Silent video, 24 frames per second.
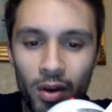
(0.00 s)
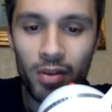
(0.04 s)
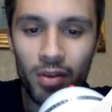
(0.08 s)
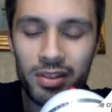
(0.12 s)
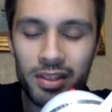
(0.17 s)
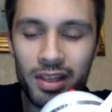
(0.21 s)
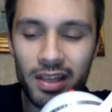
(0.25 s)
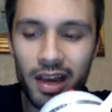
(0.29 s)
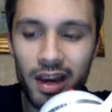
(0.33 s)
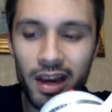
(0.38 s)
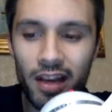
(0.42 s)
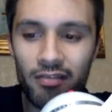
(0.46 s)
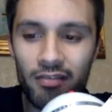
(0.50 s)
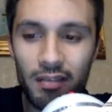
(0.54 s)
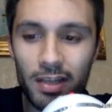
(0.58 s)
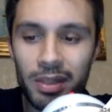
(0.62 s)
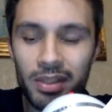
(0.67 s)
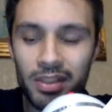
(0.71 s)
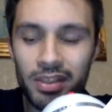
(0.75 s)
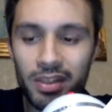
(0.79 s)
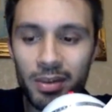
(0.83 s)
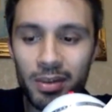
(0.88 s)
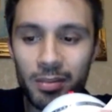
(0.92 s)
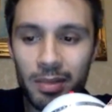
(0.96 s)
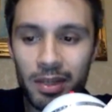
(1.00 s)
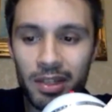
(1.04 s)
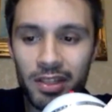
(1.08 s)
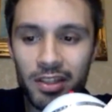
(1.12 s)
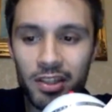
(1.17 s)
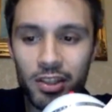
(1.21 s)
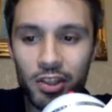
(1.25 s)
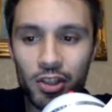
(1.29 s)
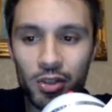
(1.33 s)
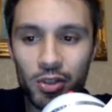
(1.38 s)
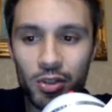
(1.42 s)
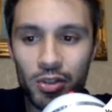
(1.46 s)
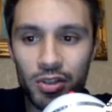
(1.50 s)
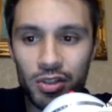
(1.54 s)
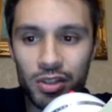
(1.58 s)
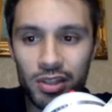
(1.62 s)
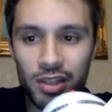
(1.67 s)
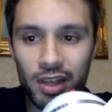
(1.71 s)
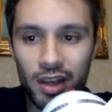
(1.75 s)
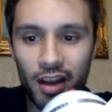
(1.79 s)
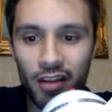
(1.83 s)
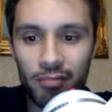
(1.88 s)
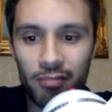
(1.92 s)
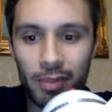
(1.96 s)
And whilst there have been some institutions
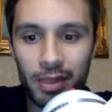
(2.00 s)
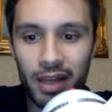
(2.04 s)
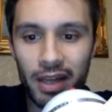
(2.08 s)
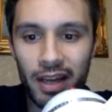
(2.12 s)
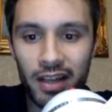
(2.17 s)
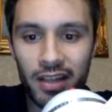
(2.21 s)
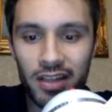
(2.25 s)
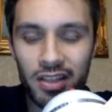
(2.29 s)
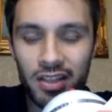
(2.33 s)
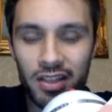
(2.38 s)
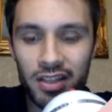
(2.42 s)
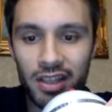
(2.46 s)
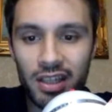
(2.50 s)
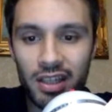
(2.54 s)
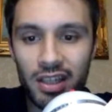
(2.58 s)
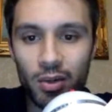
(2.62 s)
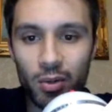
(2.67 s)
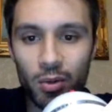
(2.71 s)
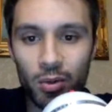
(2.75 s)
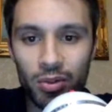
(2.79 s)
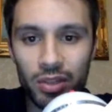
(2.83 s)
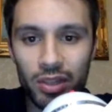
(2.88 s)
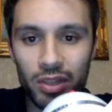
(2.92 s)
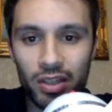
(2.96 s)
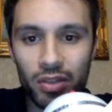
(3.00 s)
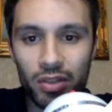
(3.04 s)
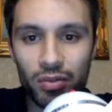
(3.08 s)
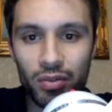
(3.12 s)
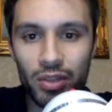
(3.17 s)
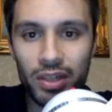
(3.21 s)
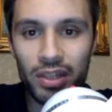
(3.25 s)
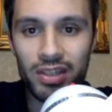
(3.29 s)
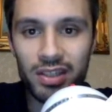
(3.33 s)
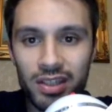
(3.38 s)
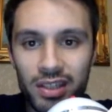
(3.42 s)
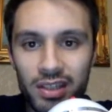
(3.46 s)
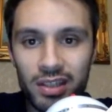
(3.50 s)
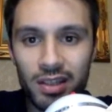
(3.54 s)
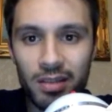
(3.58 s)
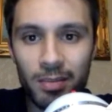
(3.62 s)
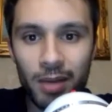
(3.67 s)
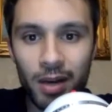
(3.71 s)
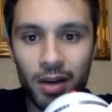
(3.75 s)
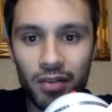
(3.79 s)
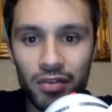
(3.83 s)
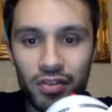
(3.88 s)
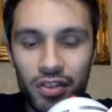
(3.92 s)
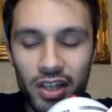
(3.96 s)
that have been exiting or decreasing the
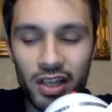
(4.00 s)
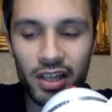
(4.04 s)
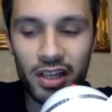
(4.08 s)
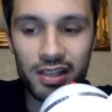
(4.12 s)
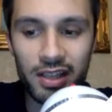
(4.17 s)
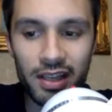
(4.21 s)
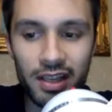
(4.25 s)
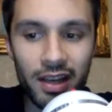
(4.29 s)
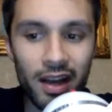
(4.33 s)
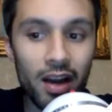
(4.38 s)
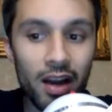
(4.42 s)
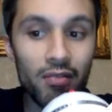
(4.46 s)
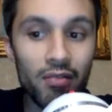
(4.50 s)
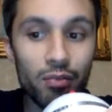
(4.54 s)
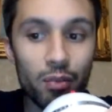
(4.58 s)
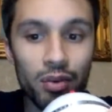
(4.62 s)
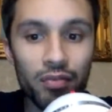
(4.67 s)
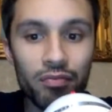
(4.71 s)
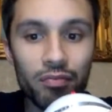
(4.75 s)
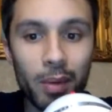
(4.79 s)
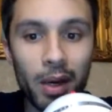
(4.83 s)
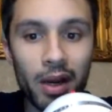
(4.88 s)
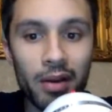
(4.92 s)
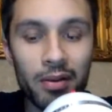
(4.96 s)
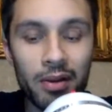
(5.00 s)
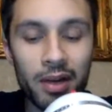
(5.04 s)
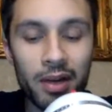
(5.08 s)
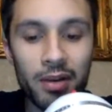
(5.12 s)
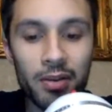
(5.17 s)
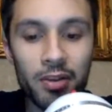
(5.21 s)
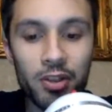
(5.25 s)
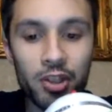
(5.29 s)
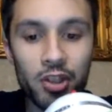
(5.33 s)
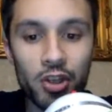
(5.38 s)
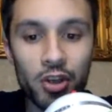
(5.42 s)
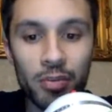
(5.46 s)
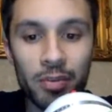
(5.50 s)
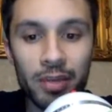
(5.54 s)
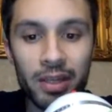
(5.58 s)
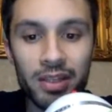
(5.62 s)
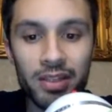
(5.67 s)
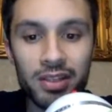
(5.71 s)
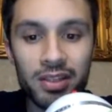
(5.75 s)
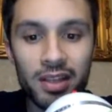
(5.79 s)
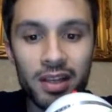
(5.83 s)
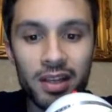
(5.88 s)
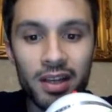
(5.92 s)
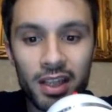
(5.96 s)
amount of shares they have with
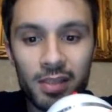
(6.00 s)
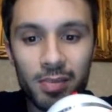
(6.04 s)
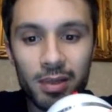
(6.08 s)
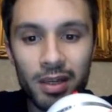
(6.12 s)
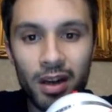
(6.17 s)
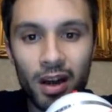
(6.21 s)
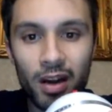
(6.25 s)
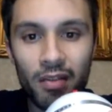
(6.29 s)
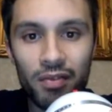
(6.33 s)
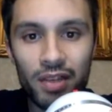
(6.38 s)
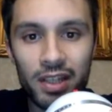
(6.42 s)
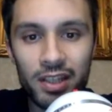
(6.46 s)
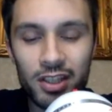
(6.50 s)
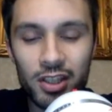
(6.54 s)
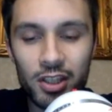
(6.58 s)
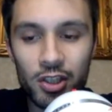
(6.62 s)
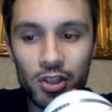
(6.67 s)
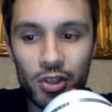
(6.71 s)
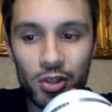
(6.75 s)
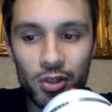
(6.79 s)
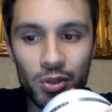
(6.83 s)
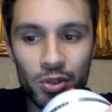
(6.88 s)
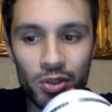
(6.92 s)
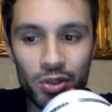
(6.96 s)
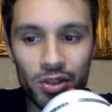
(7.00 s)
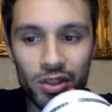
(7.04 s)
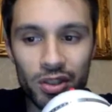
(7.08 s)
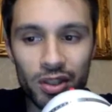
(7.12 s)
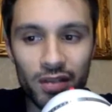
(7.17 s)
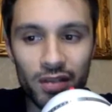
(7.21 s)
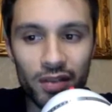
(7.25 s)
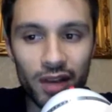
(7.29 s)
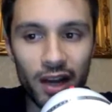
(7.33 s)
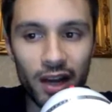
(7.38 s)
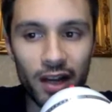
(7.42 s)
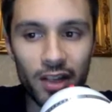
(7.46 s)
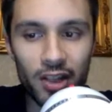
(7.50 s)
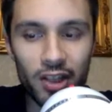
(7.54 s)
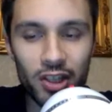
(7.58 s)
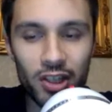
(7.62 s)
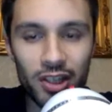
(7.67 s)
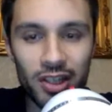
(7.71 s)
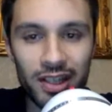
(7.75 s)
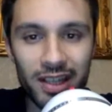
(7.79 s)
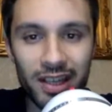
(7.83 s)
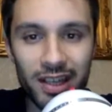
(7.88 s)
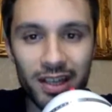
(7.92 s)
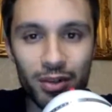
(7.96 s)
BioNanoGenomics, there's been other institutions that have
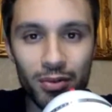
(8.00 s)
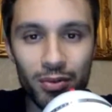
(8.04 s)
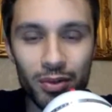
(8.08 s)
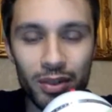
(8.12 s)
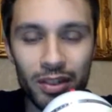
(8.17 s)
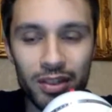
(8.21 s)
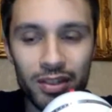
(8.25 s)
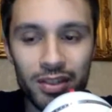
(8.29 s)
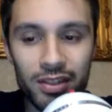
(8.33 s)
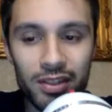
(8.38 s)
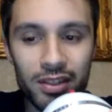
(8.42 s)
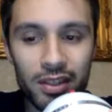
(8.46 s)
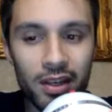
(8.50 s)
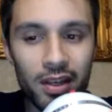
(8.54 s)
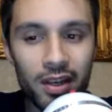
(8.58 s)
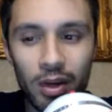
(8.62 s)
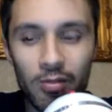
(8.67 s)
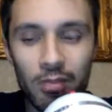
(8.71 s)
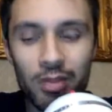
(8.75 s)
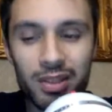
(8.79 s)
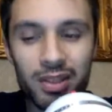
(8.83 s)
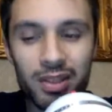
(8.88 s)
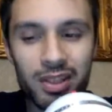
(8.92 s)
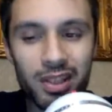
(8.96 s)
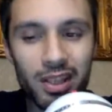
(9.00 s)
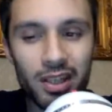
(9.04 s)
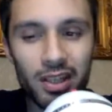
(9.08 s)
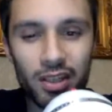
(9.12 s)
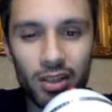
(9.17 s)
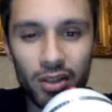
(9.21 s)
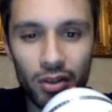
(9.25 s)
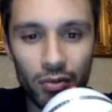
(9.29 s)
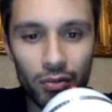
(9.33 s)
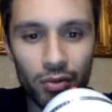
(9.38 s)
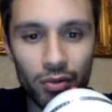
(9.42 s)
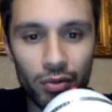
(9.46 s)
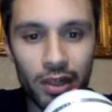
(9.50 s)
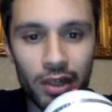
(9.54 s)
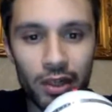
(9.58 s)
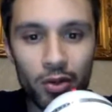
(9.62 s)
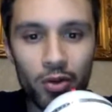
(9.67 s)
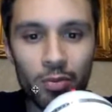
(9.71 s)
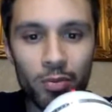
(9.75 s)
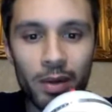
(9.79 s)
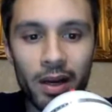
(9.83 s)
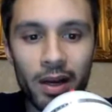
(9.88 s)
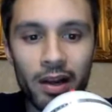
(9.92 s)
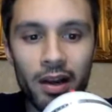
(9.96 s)
actually increased. One in particular really
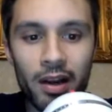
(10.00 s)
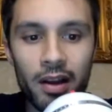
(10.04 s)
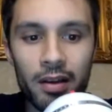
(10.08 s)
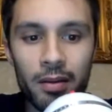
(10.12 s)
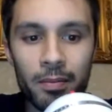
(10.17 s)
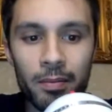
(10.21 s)
caught my